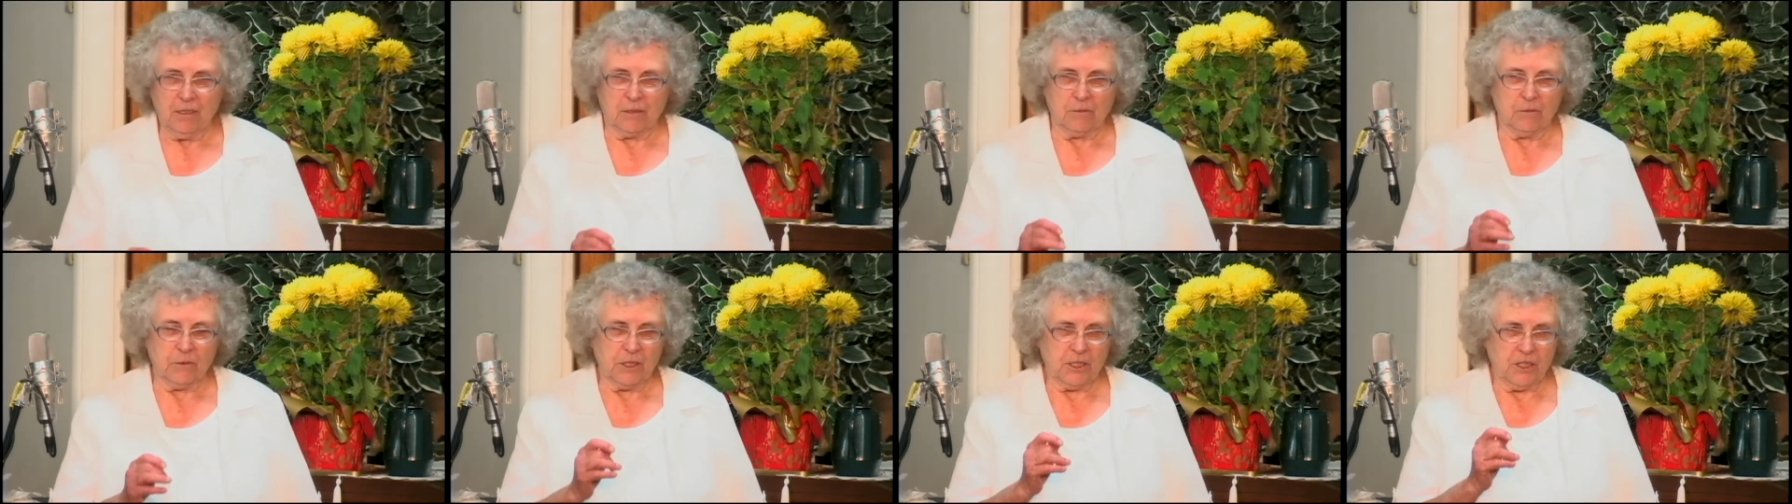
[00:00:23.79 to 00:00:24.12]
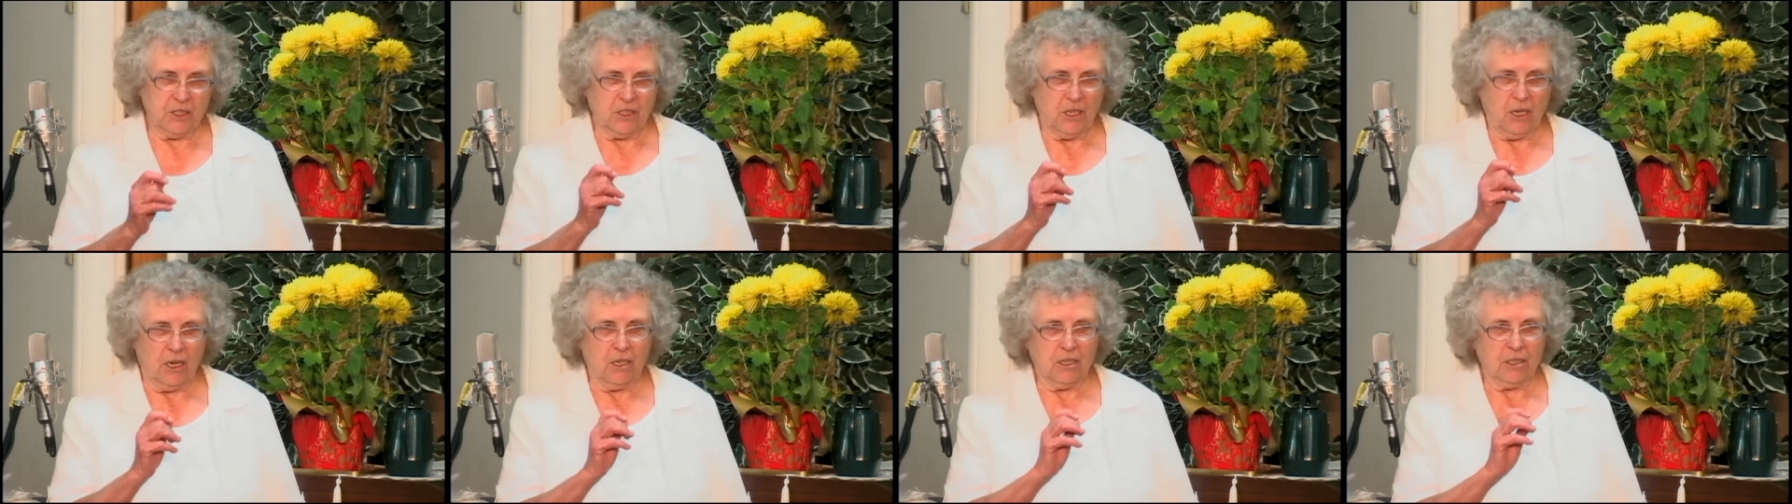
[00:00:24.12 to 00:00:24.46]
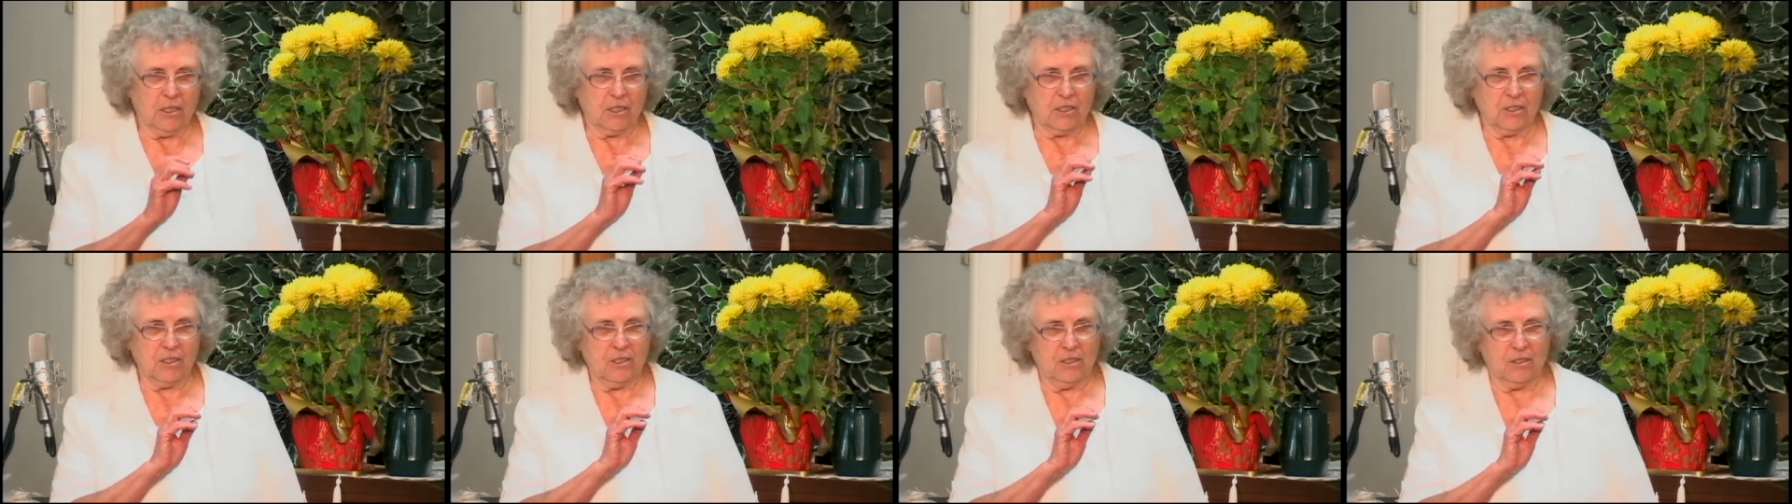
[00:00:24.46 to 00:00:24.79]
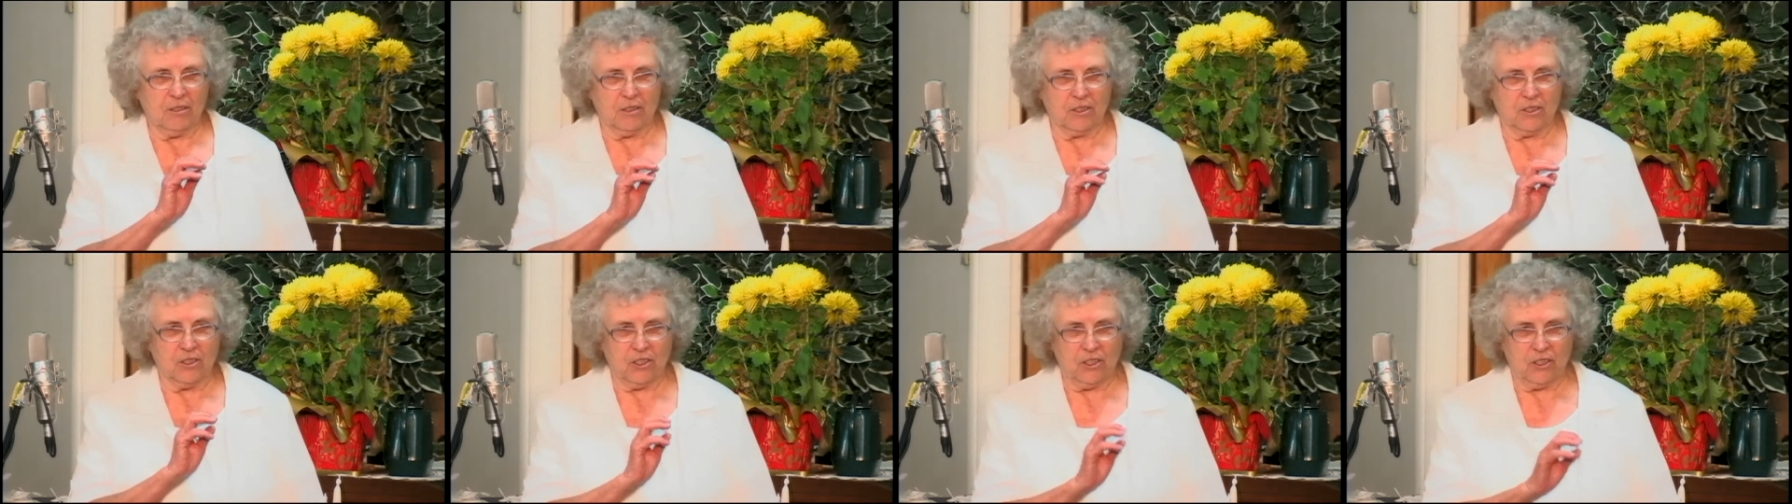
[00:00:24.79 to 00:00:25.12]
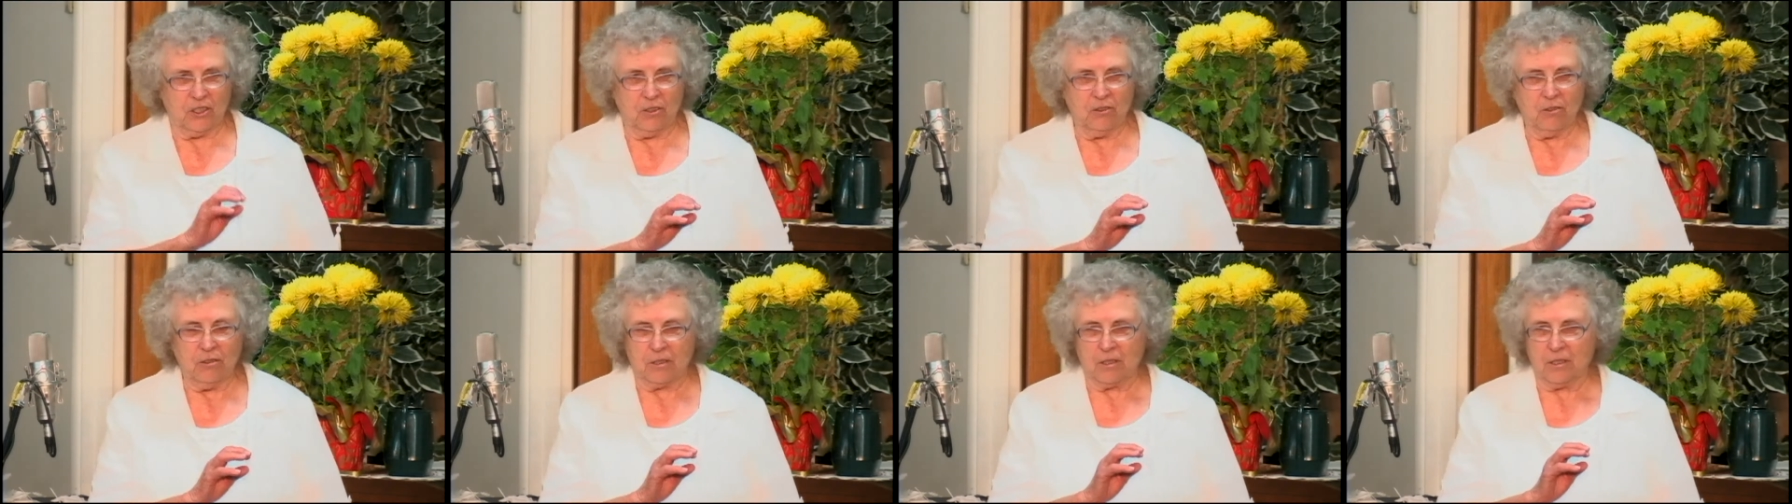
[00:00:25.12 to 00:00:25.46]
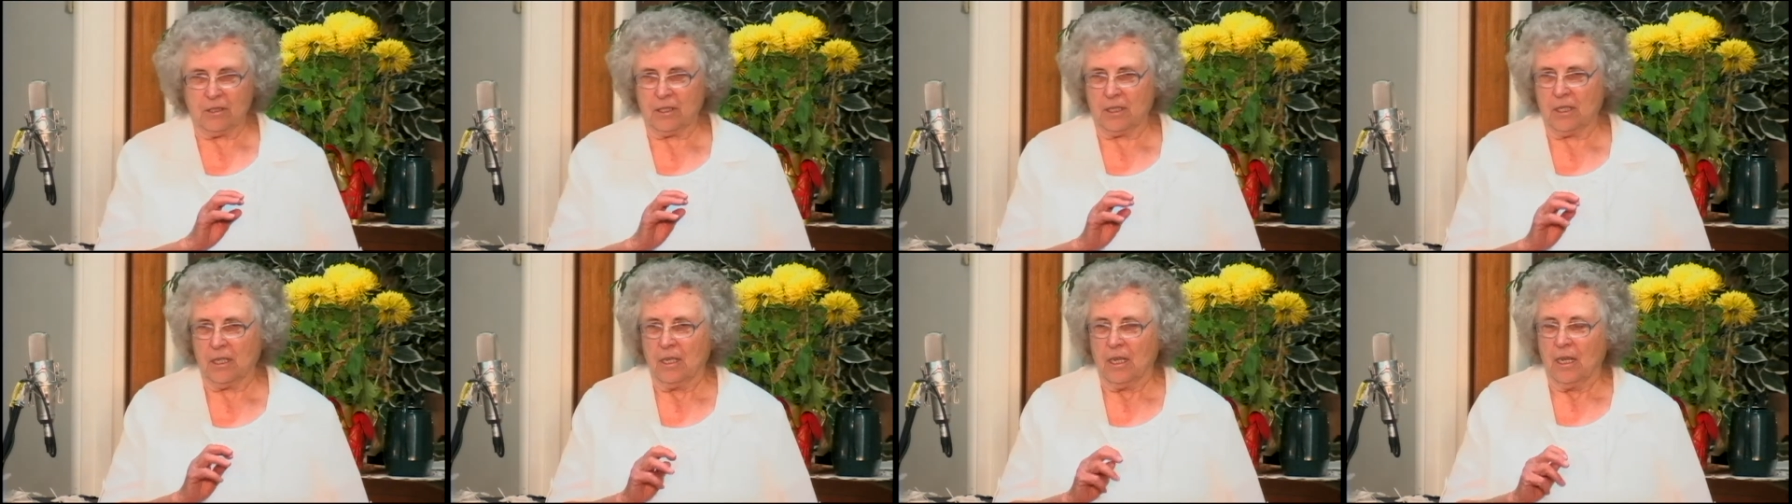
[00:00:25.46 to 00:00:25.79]
was talking to the
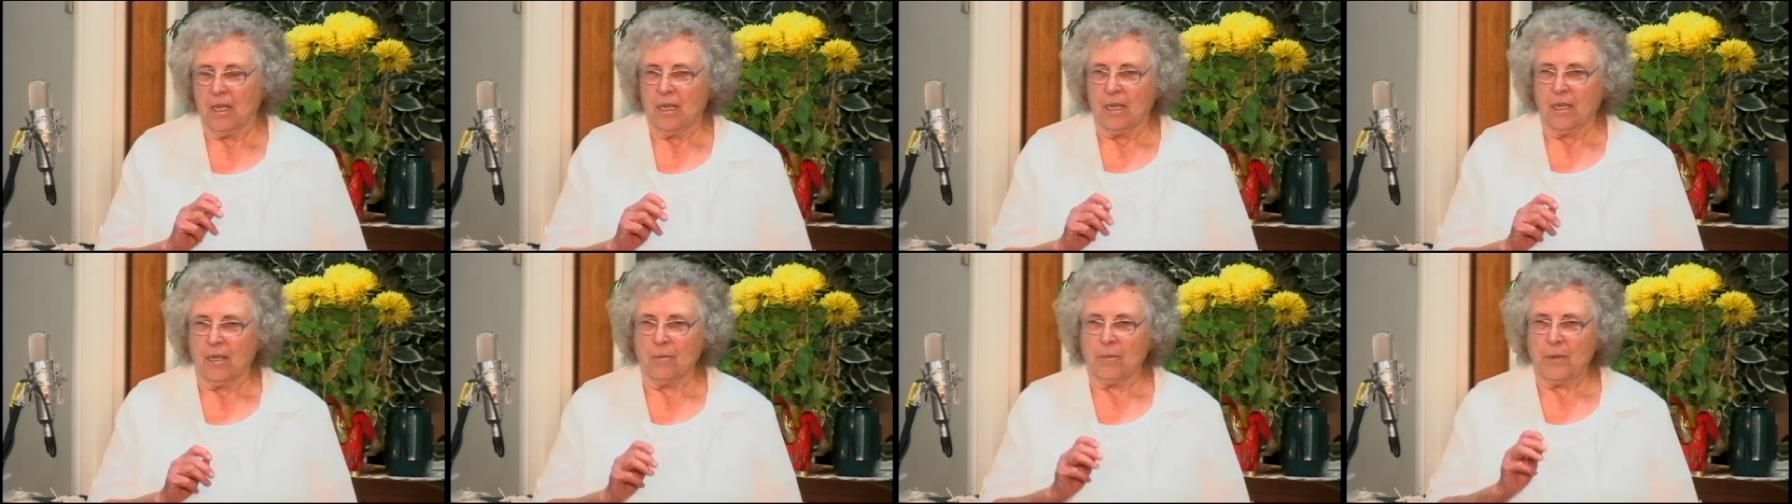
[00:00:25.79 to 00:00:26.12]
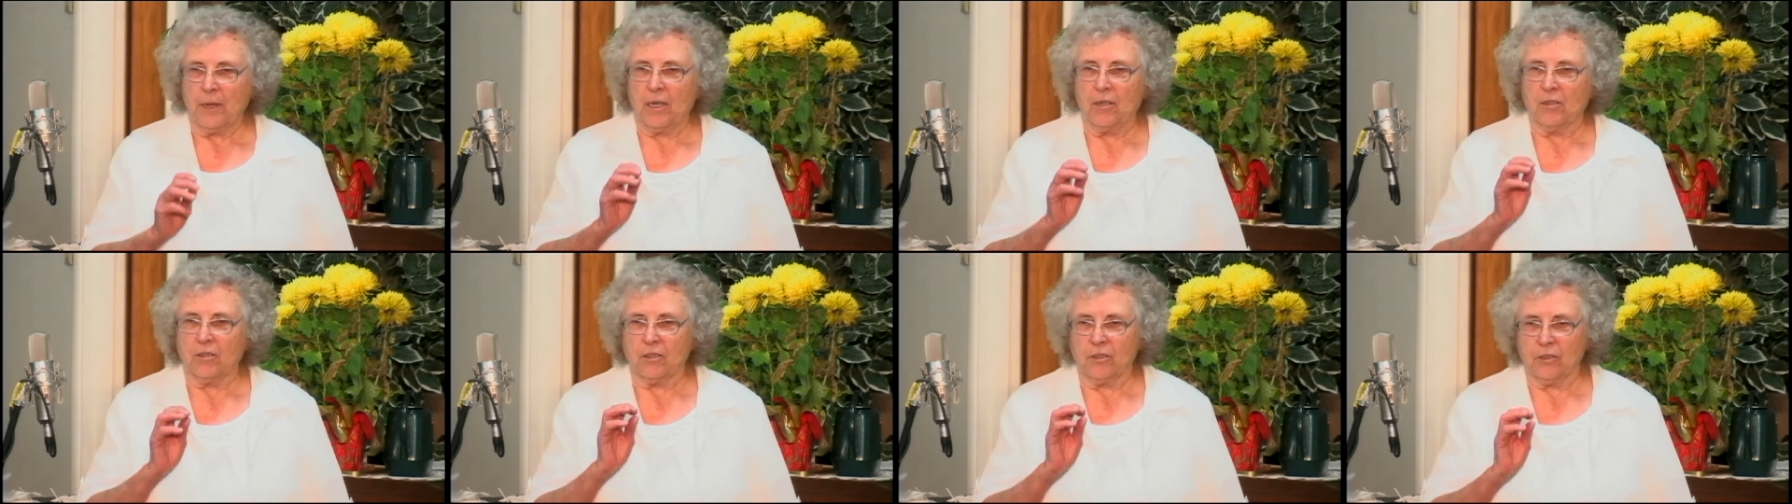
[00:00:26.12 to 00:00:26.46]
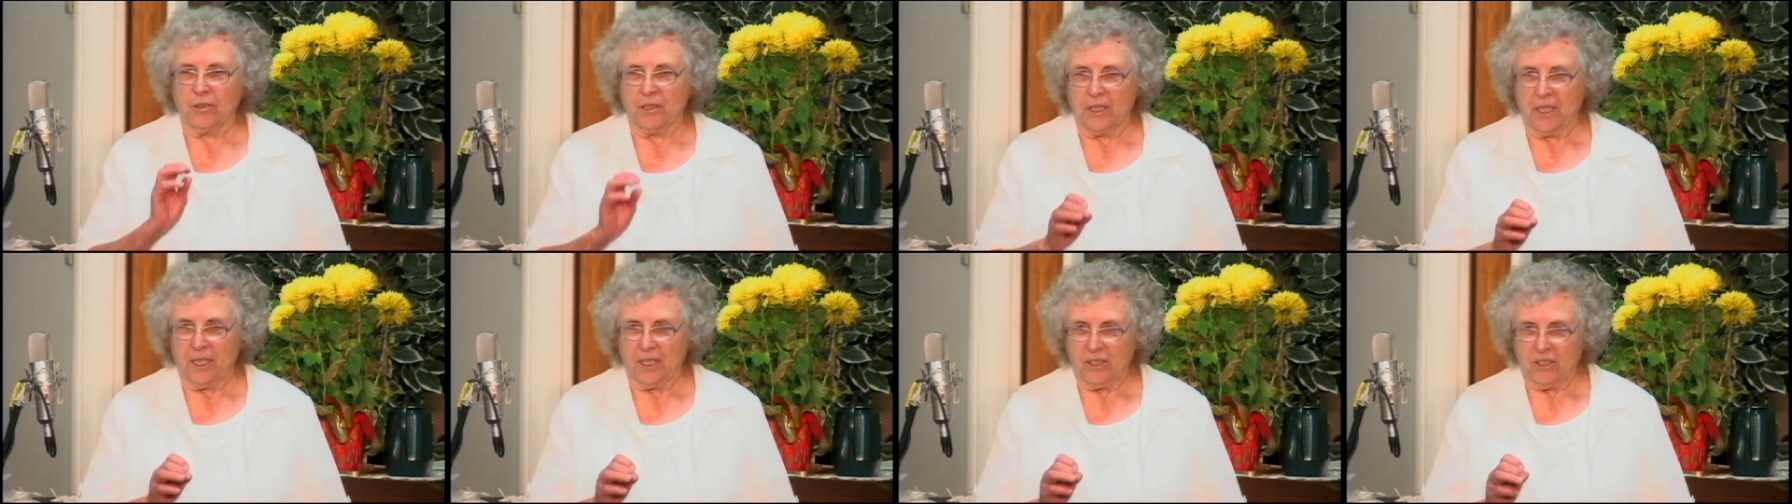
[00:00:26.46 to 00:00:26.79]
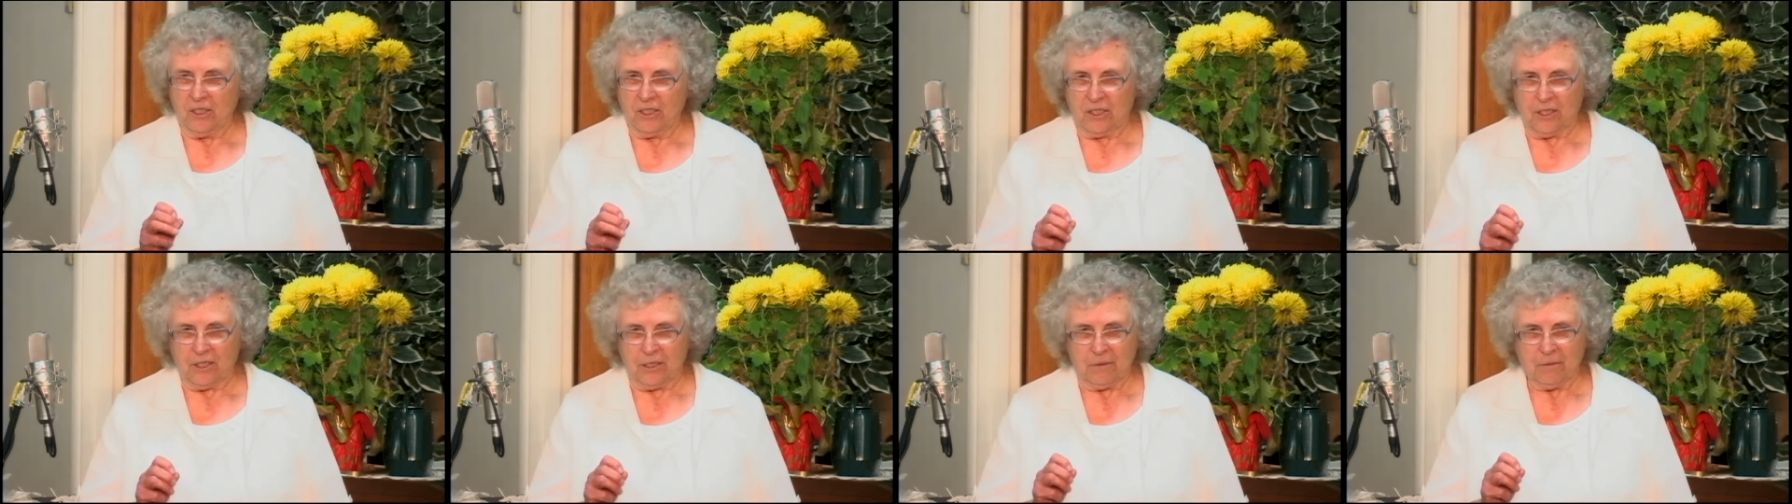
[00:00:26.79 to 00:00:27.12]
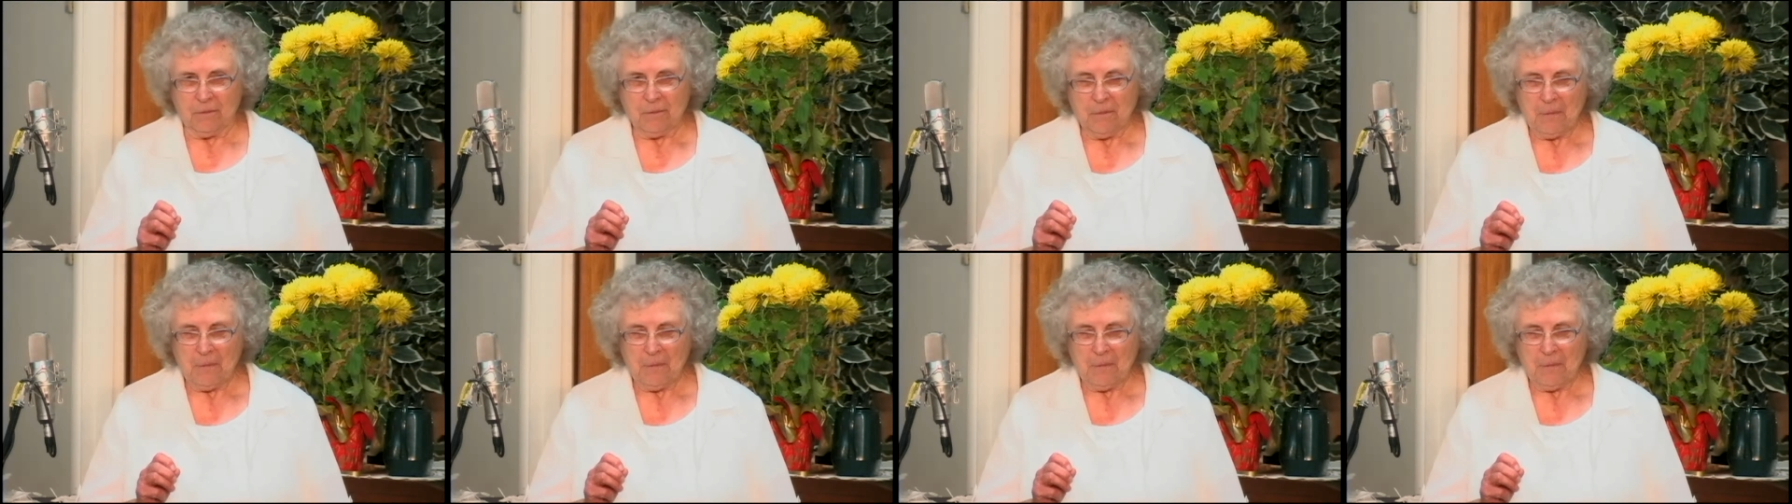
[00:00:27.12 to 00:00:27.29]
students about creation,